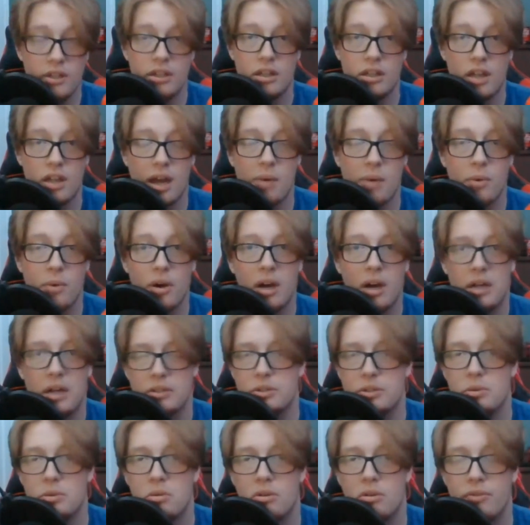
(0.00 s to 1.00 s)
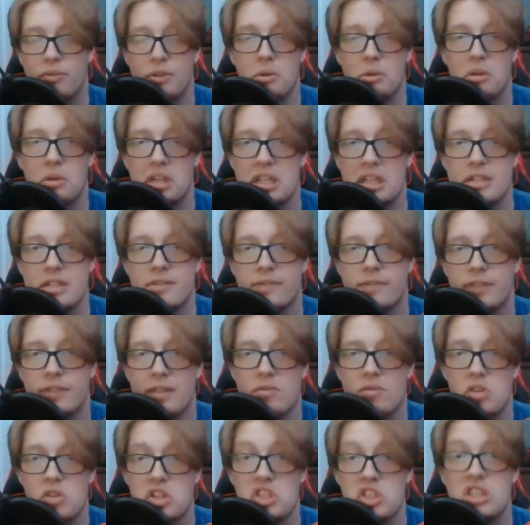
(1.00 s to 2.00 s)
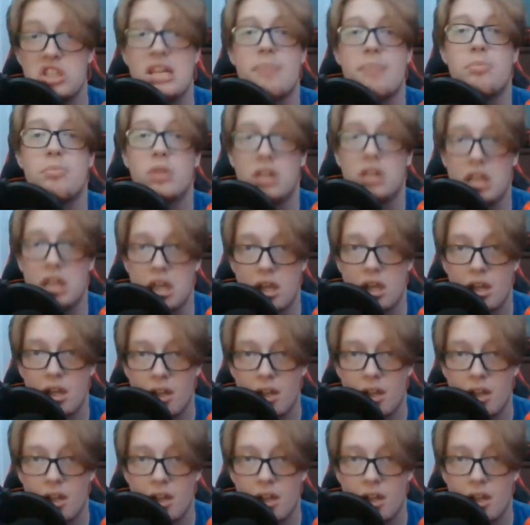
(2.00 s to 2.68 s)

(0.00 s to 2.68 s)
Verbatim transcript: I will. I'll do a review on each flavor separately.